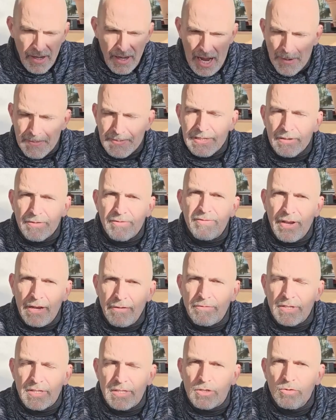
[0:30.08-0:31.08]
absolute
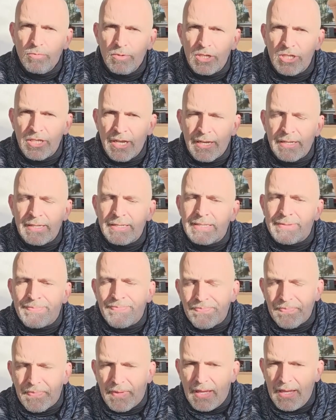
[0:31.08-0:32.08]
favorite scuba
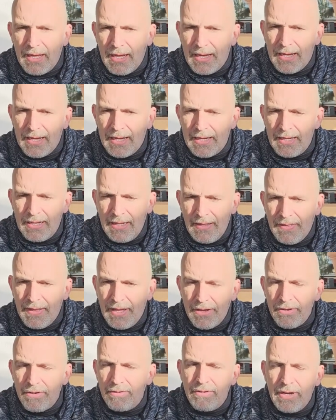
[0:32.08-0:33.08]
channels.
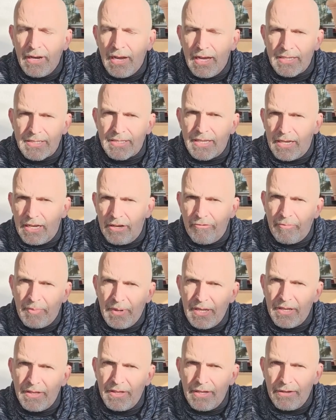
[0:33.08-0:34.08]
Then you realize that I've
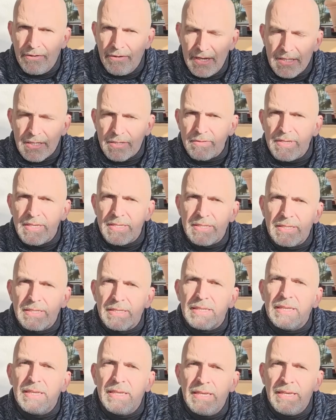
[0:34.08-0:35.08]
been in the US
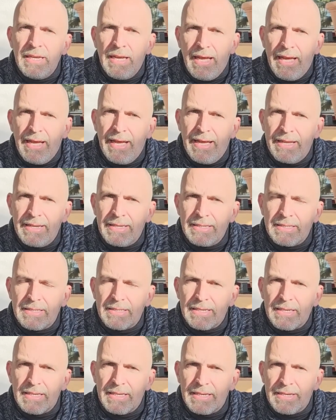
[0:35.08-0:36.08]
recently and
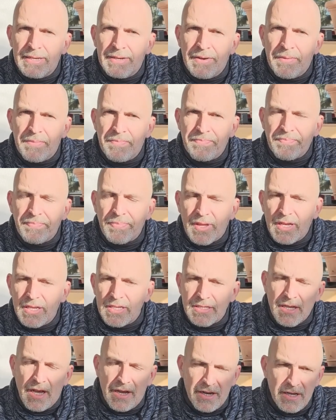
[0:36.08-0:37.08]

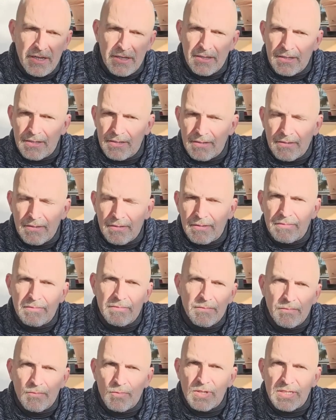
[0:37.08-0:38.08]
started
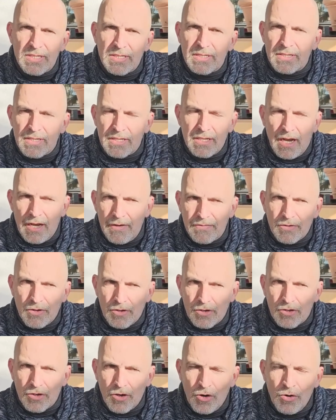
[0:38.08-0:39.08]
with the Dive
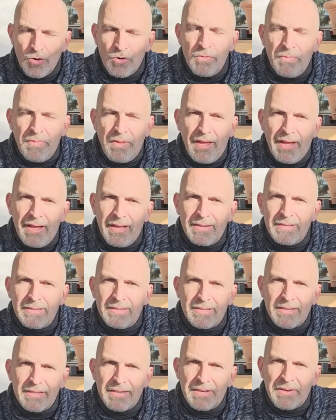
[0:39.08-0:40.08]
Talk Go,
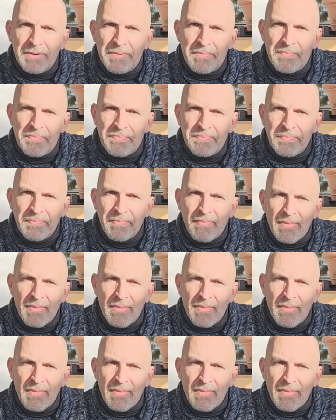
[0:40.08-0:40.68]
and